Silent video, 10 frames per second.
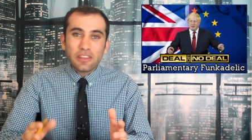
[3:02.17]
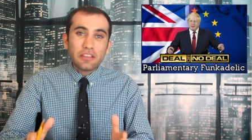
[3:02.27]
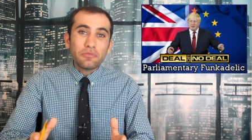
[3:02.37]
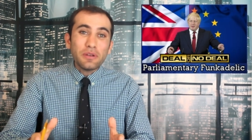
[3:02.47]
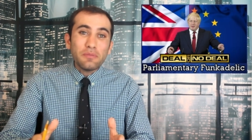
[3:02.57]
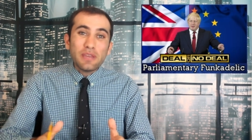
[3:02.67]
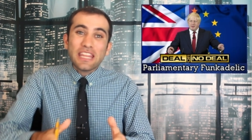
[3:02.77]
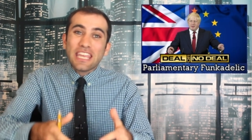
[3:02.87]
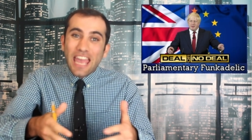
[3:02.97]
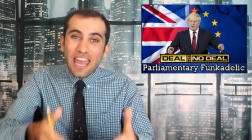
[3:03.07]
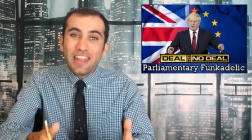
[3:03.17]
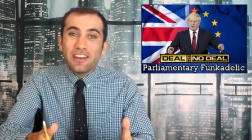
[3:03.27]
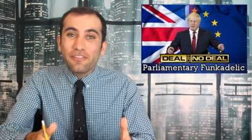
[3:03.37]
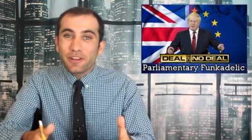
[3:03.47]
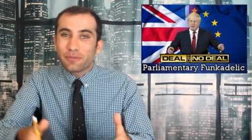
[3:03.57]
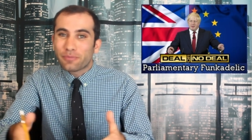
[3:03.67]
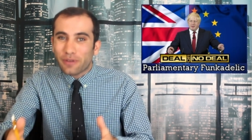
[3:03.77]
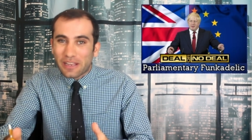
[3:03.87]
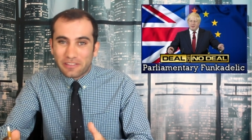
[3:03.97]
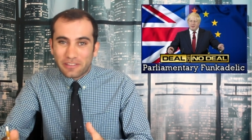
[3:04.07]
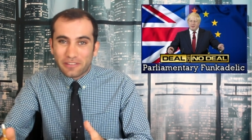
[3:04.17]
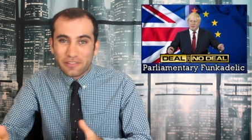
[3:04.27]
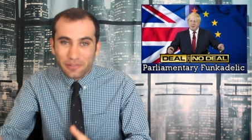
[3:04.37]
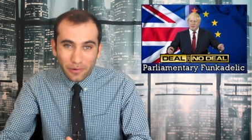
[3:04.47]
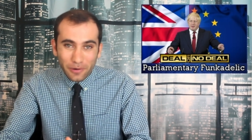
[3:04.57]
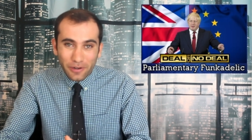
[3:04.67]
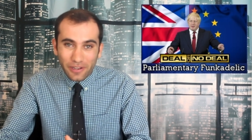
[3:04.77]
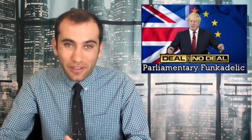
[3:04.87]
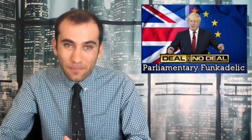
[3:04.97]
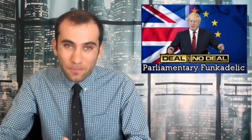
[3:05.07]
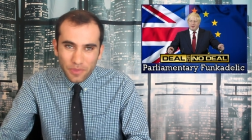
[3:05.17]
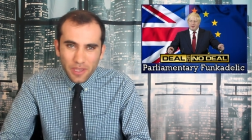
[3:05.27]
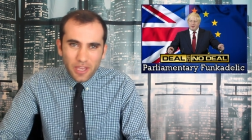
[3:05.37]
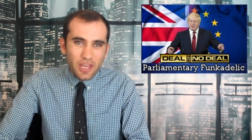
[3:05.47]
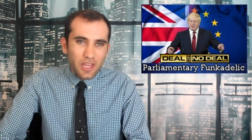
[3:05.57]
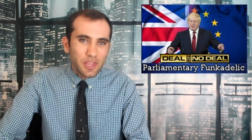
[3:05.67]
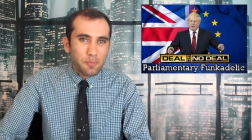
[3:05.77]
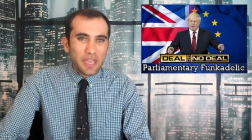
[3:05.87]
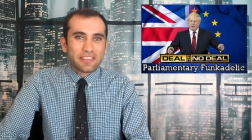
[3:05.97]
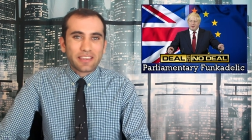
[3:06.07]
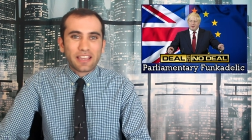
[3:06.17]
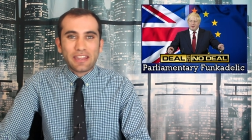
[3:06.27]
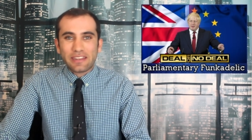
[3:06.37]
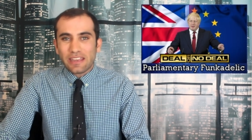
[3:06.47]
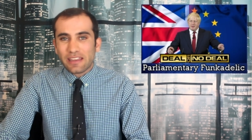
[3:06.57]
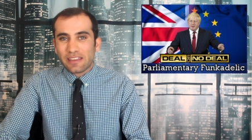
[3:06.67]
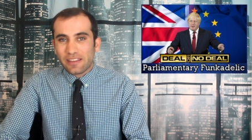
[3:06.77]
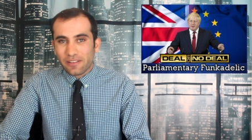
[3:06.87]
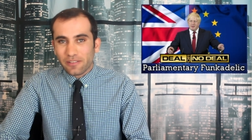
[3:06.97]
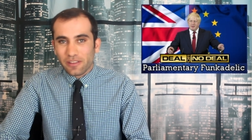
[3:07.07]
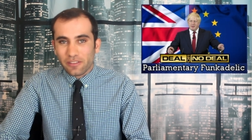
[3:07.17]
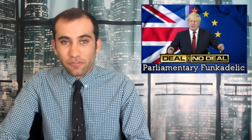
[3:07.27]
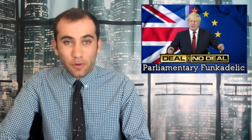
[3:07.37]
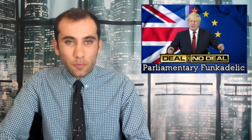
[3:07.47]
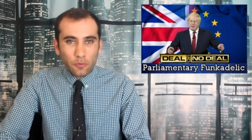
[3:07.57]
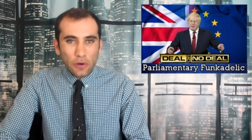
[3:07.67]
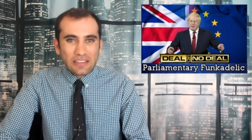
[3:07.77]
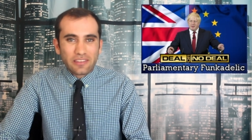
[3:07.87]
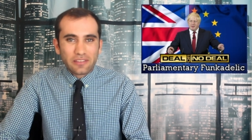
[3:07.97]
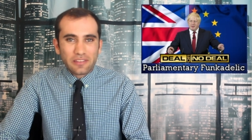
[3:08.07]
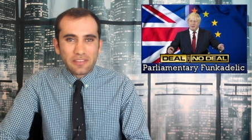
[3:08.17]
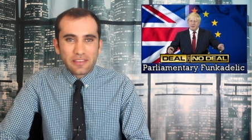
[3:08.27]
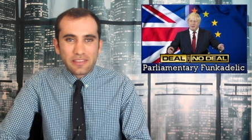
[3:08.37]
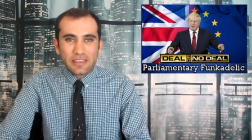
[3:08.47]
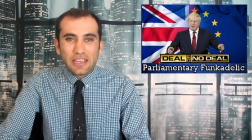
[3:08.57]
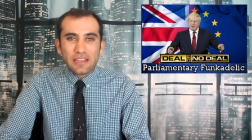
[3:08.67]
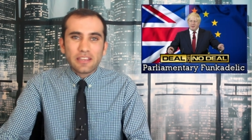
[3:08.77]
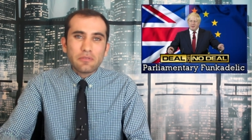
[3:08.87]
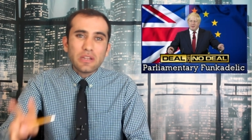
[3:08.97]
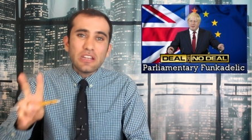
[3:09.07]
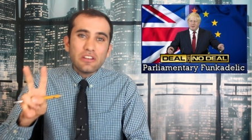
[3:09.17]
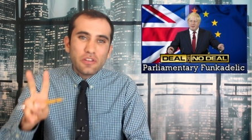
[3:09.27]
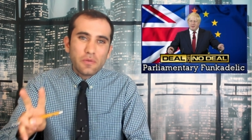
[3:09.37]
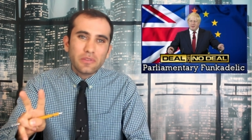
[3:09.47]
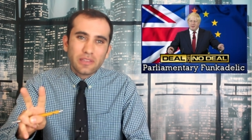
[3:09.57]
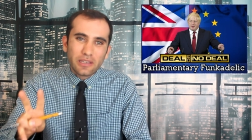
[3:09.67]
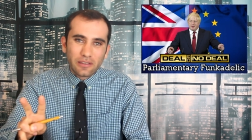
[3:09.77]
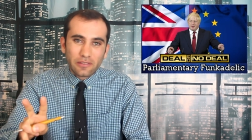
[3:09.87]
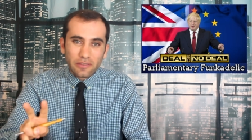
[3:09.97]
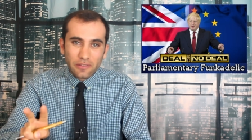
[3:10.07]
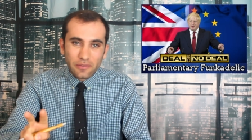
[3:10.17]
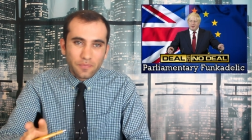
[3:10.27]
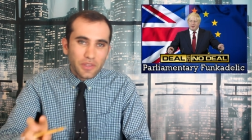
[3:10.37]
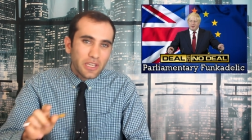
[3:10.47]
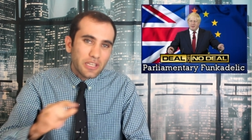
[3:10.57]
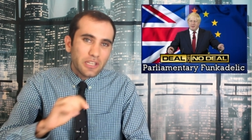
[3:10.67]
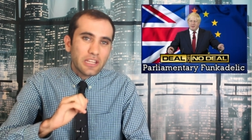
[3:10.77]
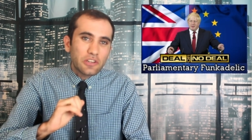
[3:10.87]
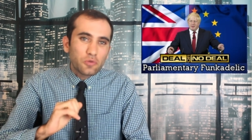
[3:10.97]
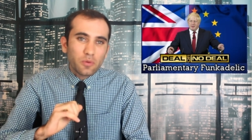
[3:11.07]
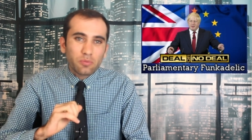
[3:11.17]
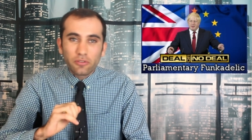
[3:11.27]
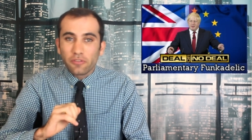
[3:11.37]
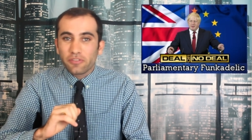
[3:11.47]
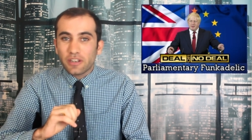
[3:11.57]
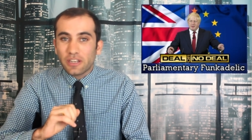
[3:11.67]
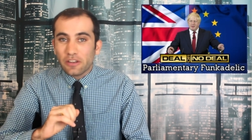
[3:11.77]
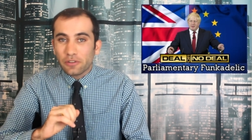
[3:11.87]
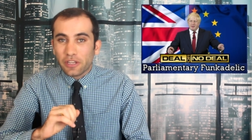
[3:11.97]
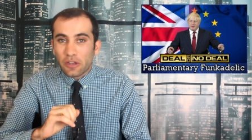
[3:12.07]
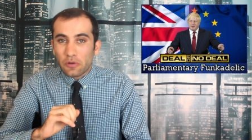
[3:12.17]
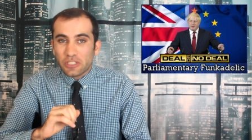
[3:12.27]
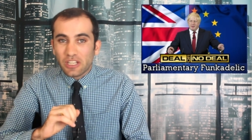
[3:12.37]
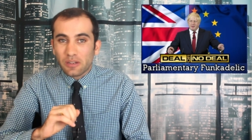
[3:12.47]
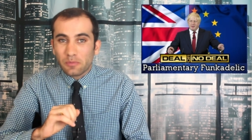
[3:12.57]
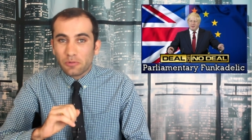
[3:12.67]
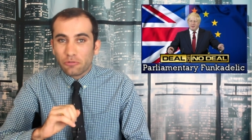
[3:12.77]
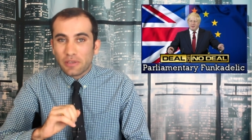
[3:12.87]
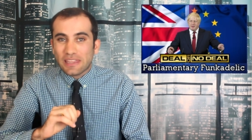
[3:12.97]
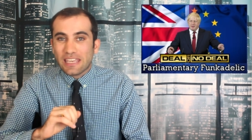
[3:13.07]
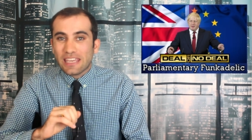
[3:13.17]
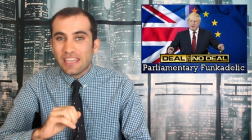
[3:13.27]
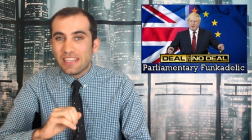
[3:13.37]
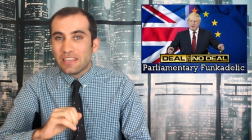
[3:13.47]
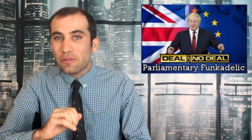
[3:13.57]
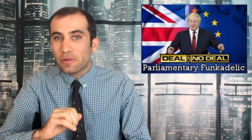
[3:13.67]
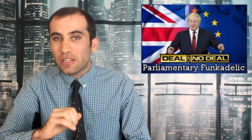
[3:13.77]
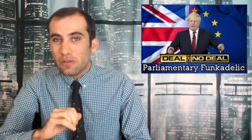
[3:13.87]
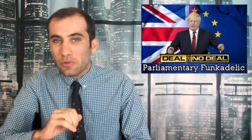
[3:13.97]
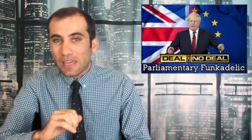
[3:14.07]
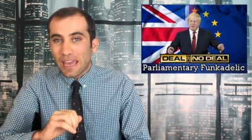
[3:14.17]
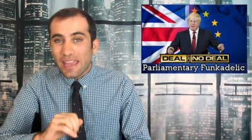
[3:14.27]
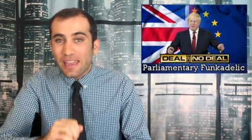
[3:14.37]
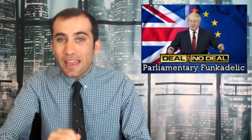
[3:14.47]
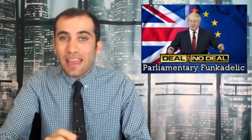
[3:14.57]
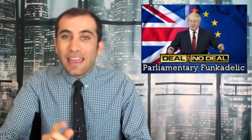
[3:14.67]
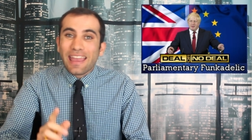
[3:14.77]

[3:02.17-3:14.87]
this would be the end of your Brexit story. The basic idea here is for Brexit to succeed, you need 2 things. You need to approve the deal negotiated between the EU and UK,